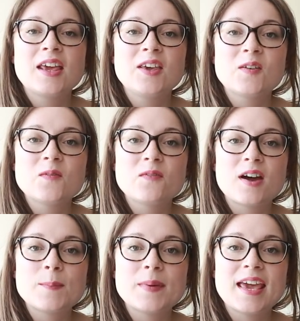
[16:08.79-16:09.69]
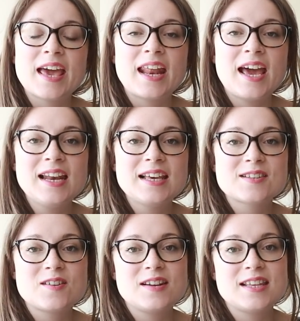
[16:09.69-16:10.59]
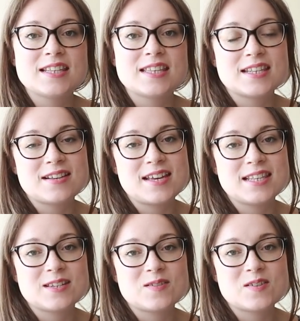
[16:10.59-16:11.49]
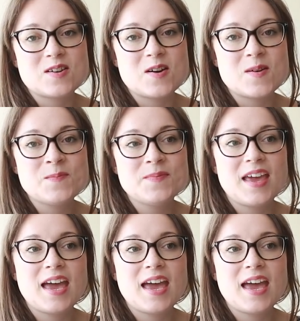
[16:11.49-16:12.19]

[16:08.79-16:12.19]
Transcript: You can find me at alex collins designs dot com,